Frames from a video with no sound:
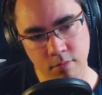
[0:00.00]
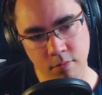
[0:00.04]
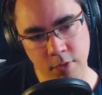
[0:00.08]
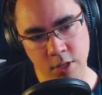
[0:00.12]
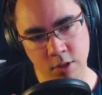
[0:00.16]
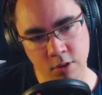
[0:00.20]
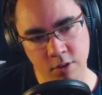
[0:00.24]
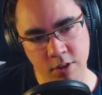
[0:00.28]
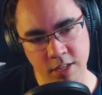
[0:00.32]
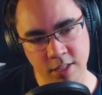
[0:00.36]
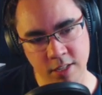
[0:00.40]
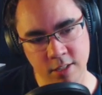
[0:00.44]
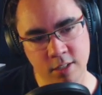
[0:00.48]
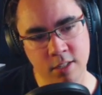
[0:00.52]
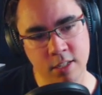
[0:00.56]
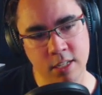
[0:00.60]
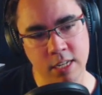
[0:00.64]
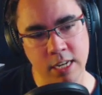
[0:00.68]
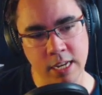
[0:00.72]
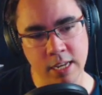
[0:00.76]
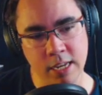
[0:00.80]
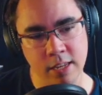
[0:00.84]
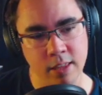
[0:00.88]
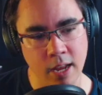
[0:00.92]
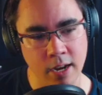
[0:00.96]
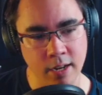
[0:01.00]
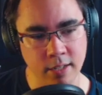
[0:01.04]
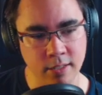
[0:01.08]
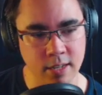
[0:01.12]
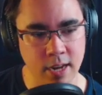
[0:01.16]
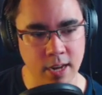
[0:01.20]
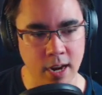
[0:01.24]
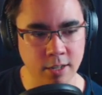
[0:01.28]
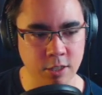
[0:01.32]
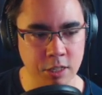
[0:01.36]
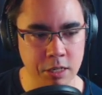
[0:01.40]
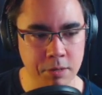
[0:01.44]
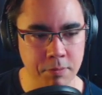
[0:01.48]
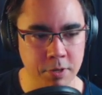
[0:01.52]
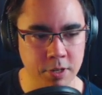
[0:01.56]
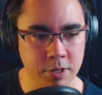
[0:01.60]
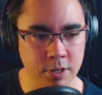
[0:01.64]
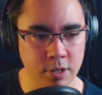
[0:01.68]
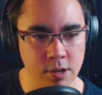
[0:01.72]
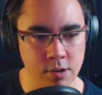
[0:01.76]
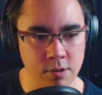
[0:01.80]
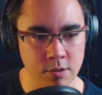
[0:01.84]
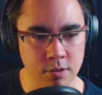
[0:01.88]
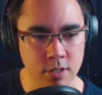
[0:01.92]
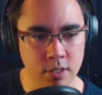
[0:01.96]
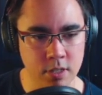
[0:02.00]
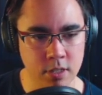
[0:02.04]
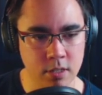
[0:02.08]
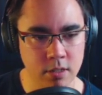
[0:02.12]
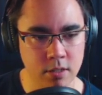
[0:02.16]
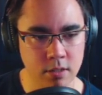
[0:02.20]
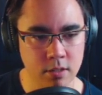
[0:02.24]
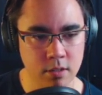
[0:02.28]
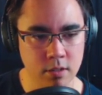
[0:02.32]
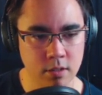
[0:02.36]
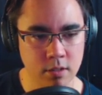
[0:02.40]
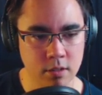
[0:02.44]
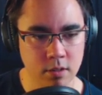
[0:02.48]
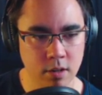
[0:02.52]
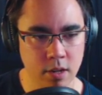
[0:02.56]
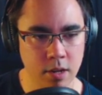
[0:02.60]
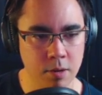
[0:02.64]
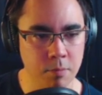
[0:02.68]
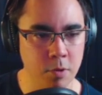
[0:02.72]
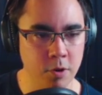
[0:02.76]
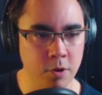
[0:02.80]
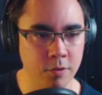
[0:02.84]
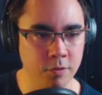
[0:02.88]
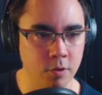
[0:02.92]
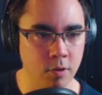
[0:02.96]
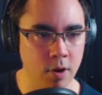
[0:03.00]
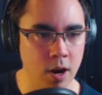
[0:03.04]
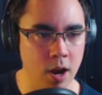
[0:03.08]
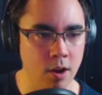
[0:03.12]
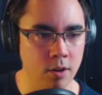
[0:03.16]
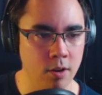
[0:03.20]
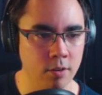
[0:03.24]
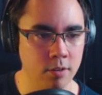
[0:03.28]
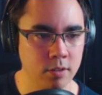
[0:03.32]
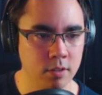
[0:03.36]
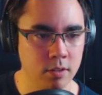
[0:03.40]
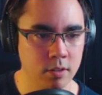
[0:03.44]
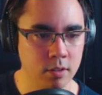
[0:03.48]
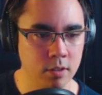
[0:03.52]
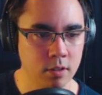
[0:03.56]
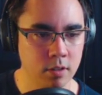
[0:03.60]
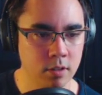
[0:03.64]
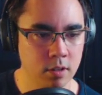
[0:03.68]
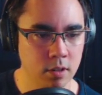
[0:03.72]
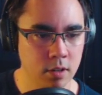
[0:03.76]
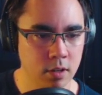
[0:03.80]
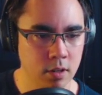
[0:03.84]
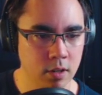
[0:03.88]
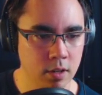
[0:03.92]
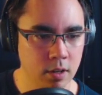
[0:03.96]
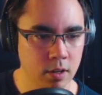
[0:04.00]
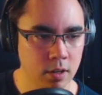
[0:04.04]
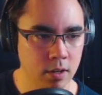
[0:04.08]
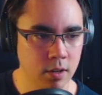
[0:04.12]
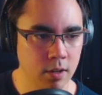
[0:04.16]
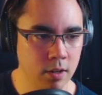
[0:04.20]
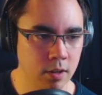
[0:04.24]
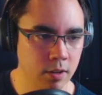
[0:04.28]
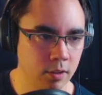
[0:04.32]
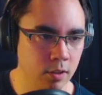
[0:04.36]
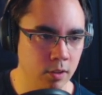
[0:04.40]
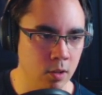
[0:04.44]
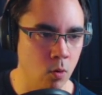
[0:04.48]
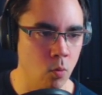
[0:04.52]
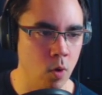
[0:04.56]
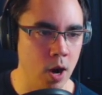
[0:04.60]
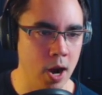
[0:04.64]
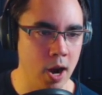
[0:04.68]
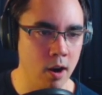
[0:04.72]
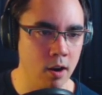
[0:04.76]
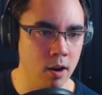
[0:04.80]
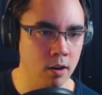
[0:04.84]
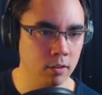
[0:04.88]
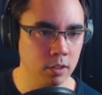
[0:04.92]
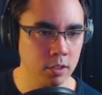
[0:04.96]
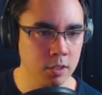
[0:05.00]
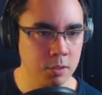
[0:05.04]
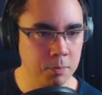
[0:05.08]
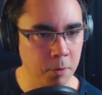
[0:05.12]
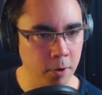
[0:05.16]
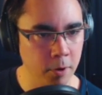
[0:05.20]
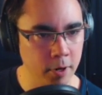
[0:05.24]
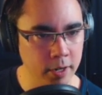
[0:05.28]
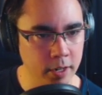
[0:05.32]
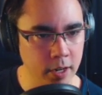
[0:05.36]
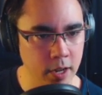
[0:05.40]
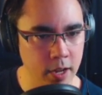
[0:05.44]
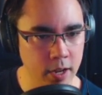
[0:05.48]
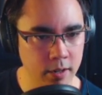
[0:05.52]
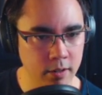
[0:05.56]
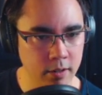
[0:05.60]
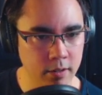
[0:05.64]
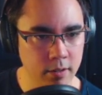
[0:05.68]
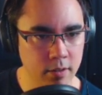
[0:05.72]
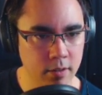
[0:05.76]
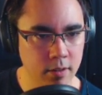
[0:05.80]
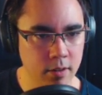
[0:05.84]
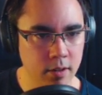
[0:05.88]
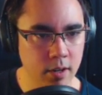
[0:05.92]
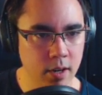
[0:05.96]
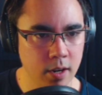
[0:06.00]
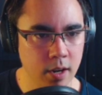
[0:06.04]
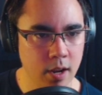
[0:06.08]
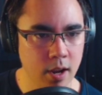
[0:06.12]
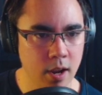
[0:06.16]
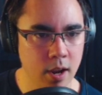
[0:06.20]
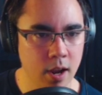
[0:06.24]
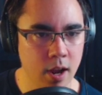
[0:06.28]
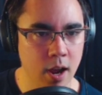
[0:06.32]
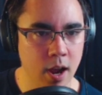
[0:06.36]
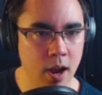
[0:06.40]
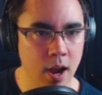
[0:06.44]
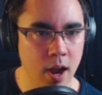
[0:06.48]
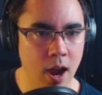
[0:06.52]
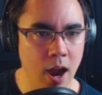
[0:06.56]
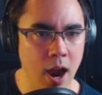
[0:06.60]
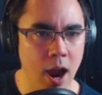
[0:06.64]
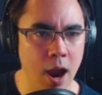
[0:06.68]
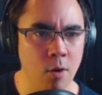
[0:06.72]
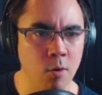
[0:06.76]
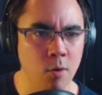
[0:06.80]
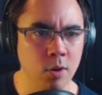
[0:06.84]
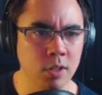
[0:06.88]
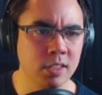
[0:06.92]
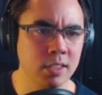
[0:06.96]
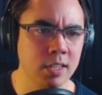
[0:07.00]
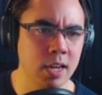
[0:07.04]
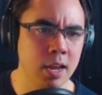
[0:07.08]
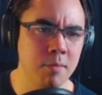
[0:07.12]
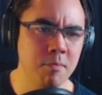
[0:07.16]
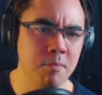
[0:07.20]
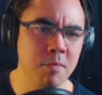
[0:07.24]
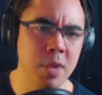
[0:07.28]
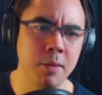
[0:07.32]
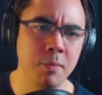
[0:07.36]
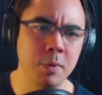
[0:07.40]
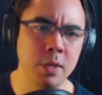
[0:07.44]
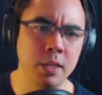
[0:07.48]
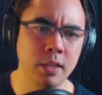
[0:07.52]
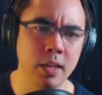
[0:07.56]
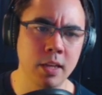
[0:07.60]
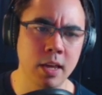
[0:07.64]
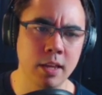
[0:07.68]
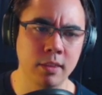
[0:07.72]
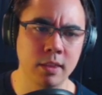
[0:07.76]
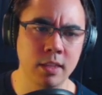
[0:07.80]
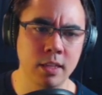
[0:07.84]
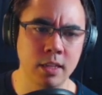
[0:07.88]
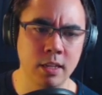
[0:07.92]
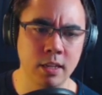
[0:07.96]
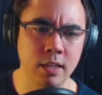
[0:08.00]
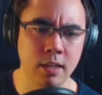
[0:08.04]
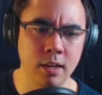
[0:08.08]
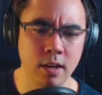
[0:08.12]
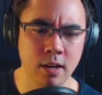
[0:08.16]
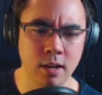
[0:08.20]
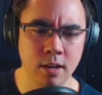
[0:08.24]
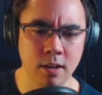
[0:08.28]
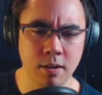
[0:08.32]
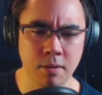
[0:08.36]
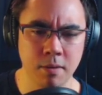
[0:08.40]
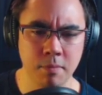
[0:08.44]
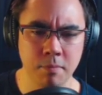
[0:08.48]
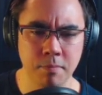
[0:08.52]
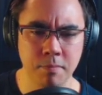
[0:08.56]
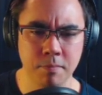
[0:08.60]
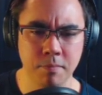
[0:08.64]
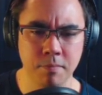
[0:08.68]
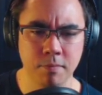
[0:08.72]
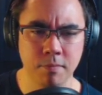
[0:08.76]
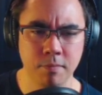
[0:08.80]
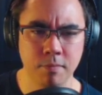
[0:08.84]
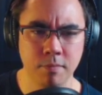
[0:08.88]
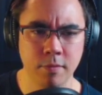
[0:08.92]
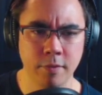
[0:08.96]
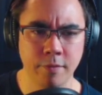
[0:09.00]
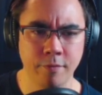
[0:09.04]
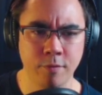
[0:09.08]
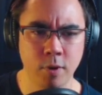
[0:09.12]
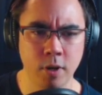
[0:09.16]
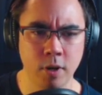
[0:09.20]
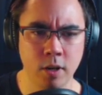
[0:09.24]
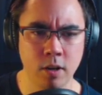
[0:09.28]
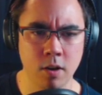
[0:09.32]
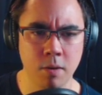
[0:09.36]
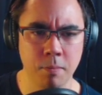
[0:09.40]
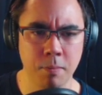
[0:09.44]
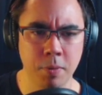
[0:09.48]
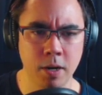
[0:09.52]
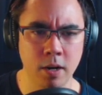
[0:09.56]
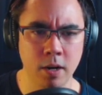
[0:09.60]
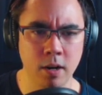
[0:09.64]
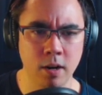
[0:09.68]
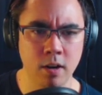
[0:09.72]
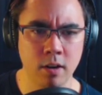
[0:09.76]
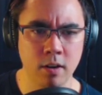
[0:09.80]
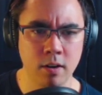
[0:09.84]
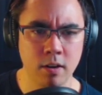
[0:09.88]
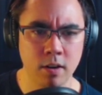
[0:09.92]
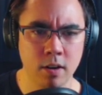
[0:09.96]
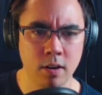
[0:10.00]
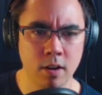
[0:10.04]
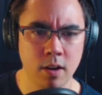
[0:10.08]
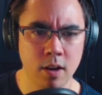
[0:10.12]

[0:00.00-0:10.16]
you can see that it's actually been used and moved around. The wear looks pretty good. I would say maybe that if we go up here,